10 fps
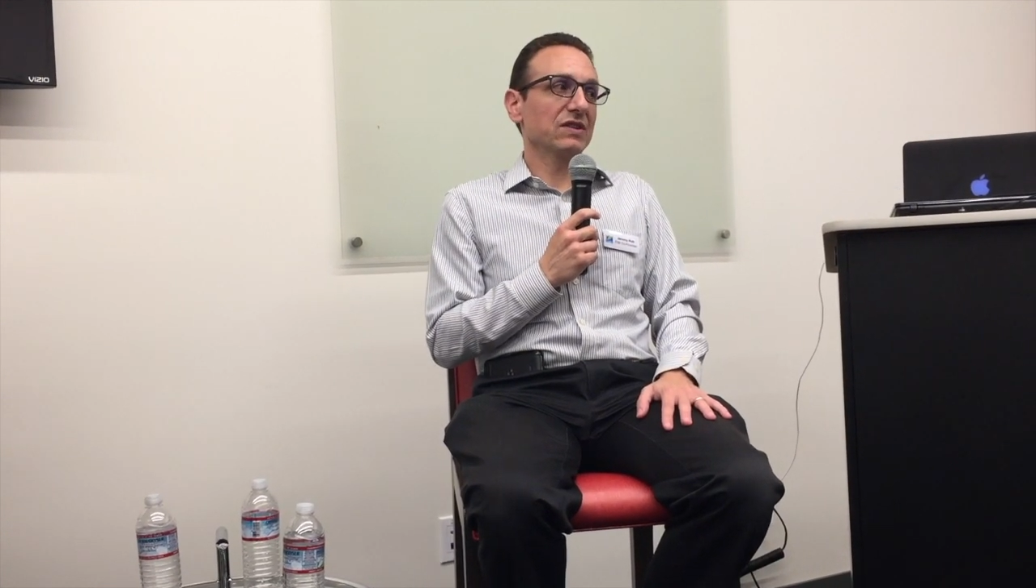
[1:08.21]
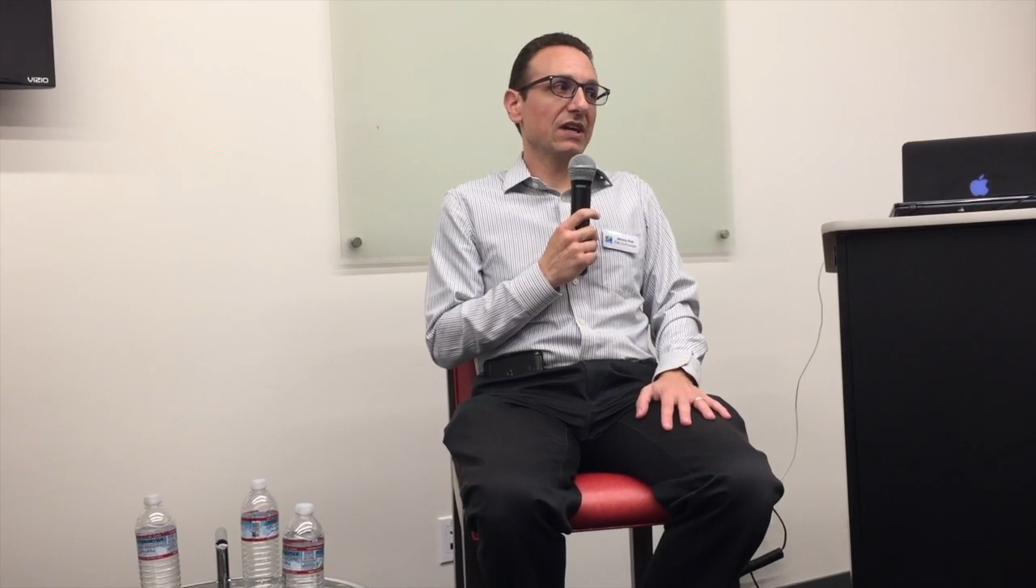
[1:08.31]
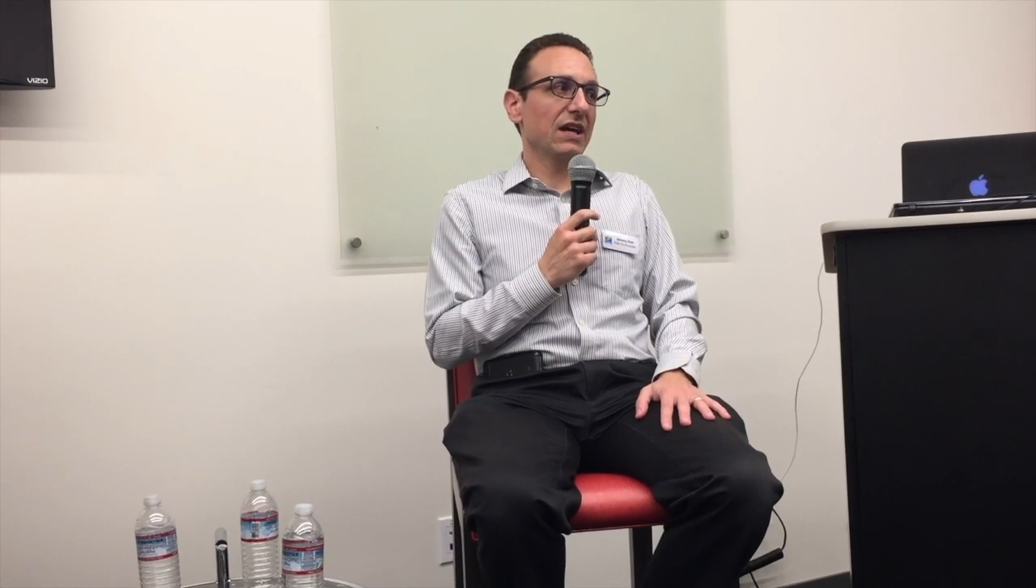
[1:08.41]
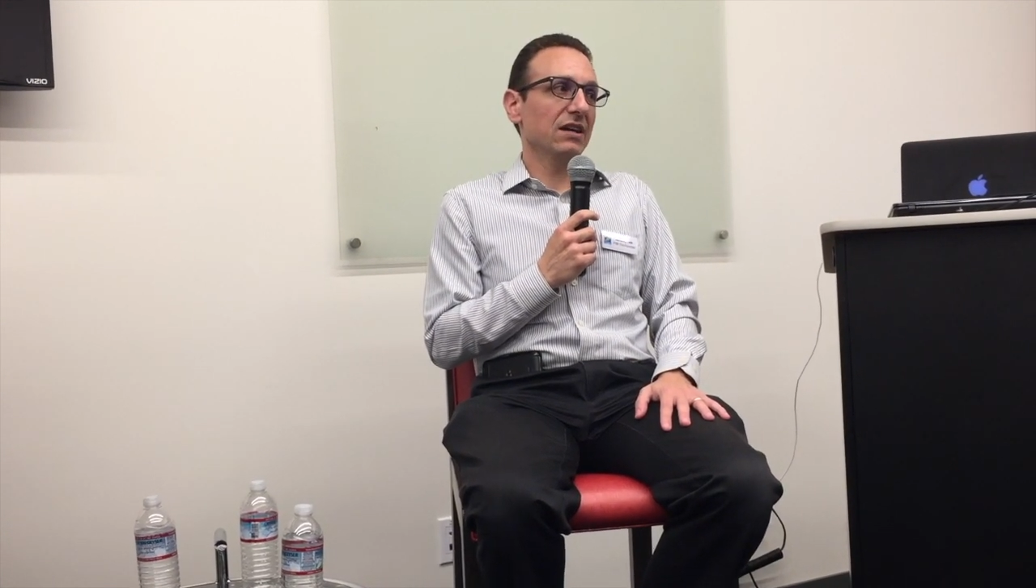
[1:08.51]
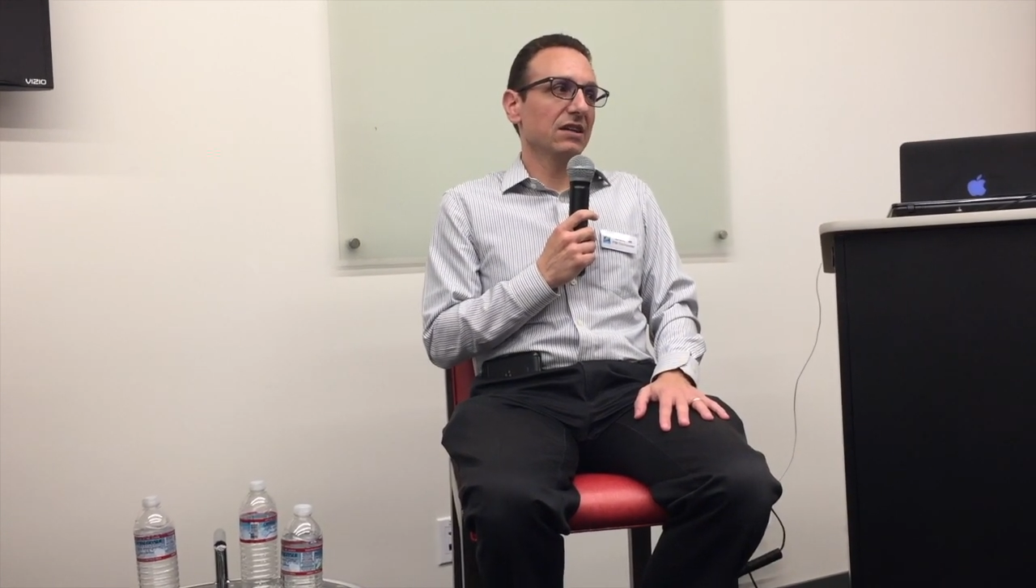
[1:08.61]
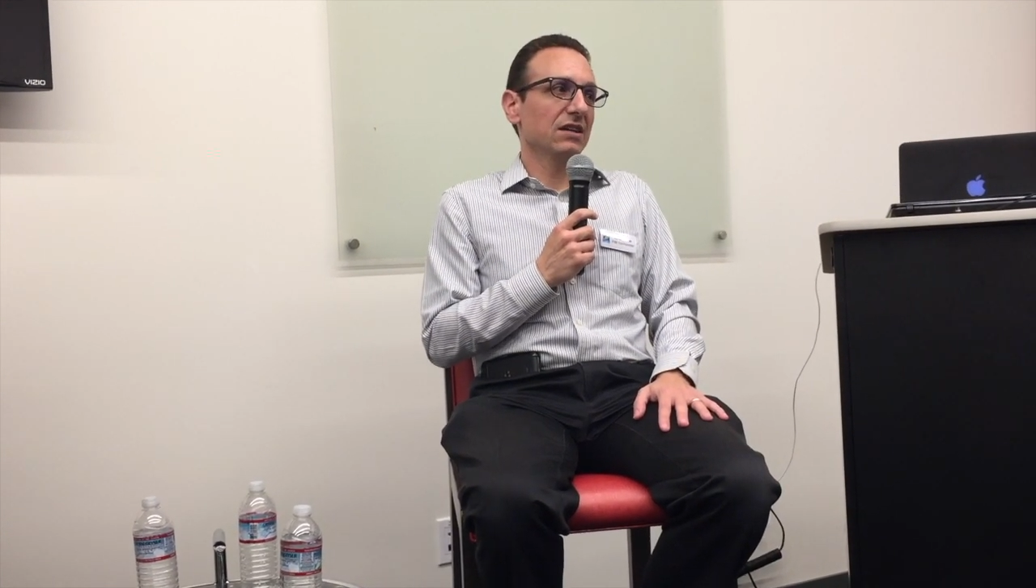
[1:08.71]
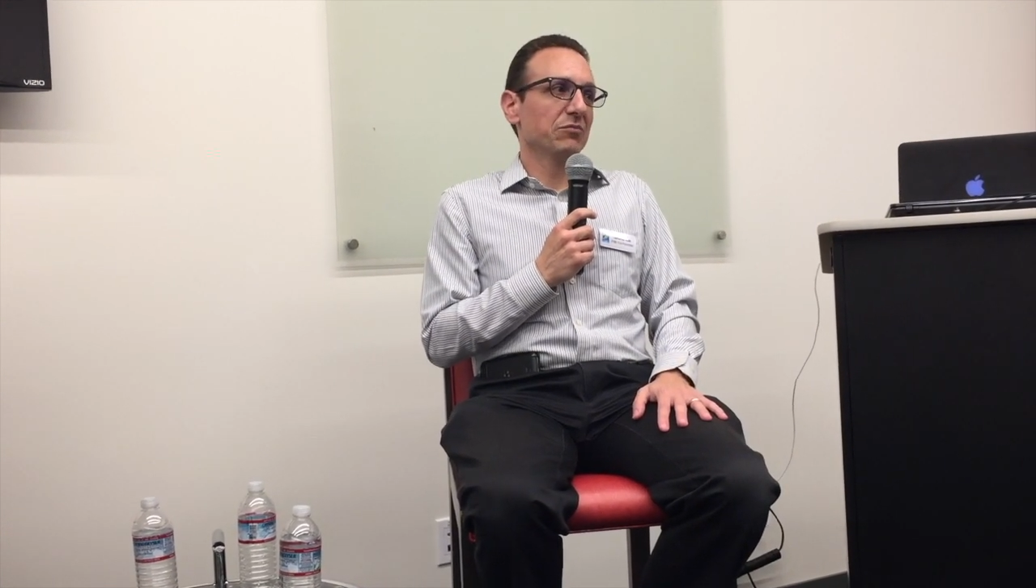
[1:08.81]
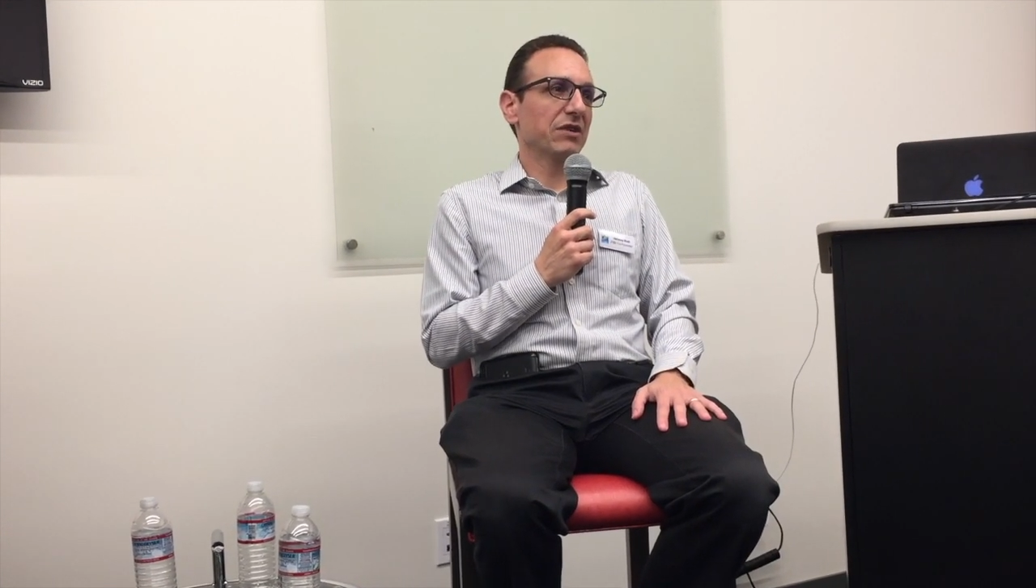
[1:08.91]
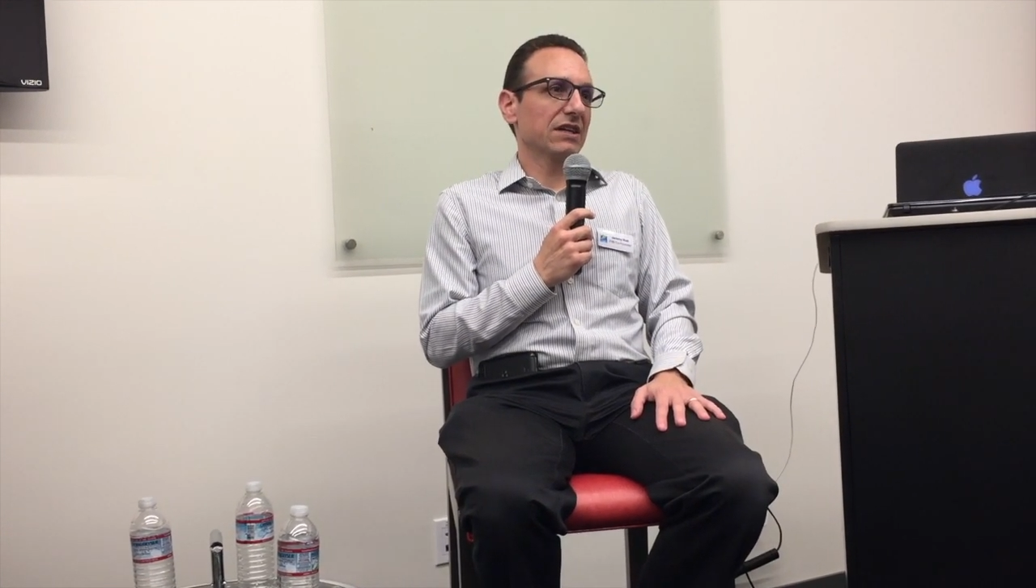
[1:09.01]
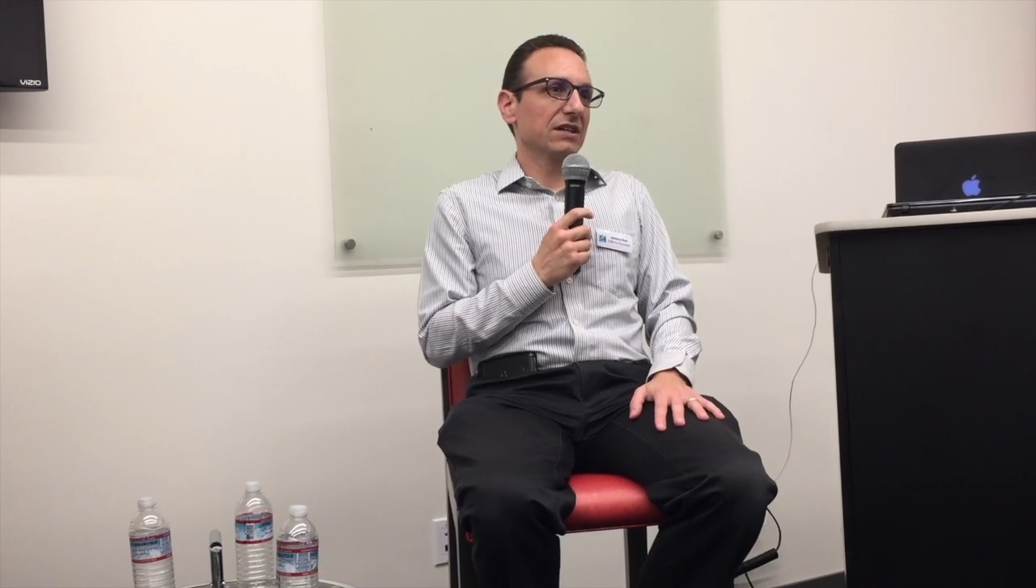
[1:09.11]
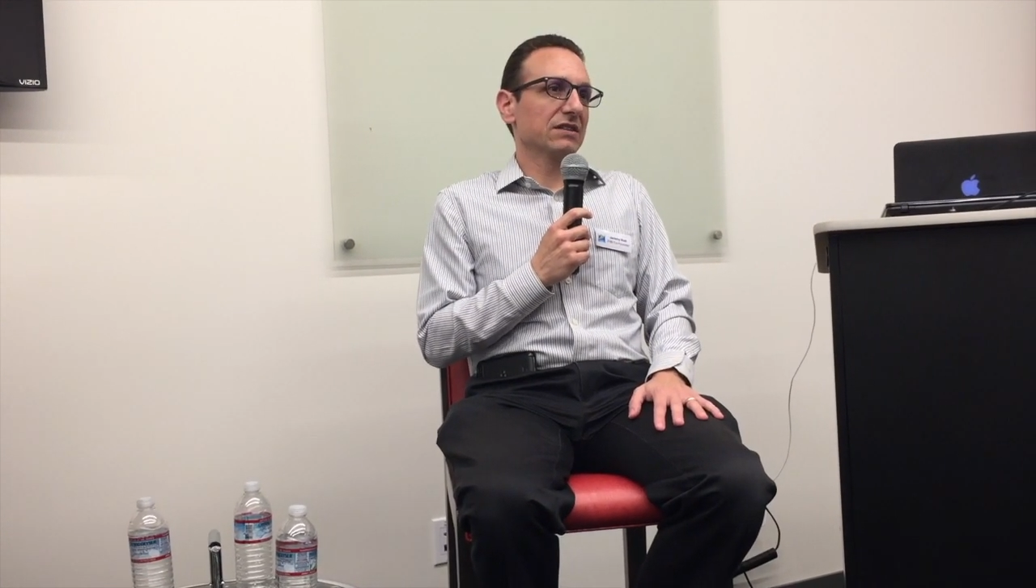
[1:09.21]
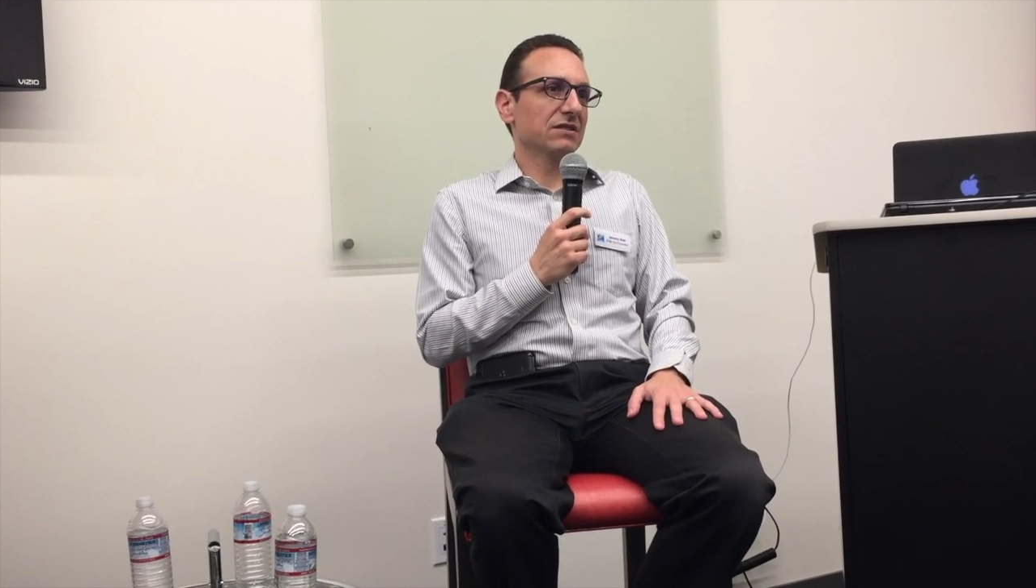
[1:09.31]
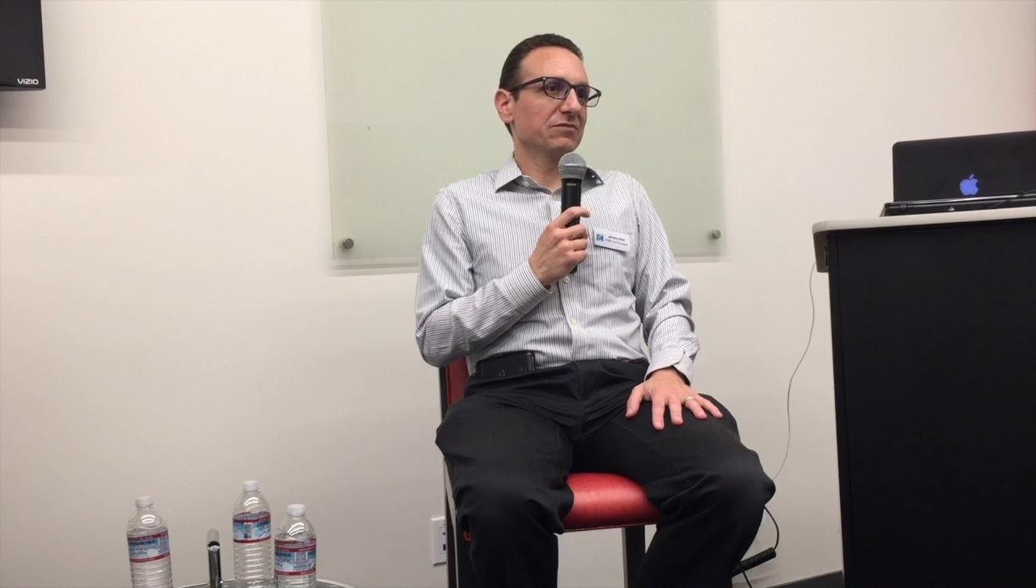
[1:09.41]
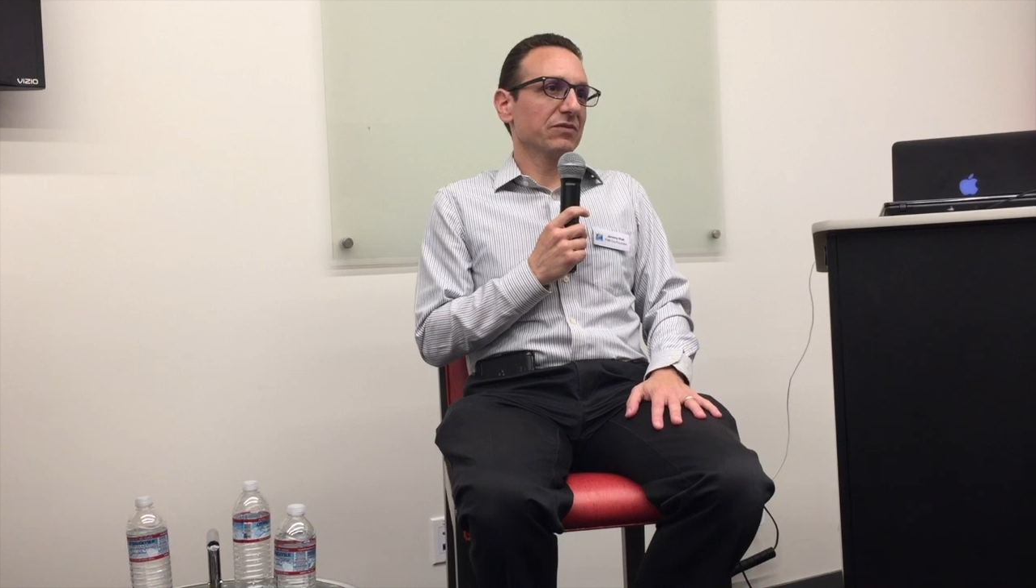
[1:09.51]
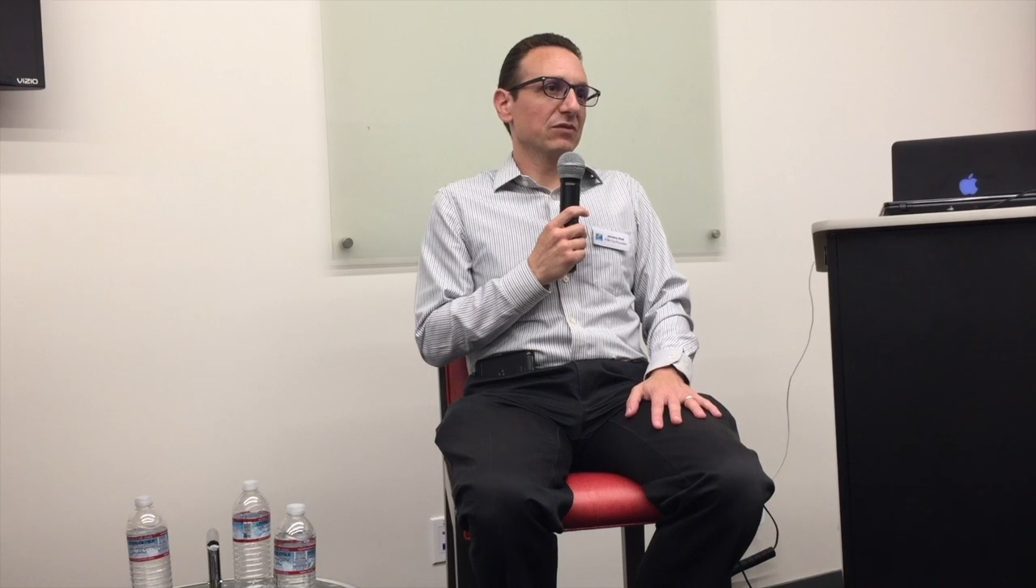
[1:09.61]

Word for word: today because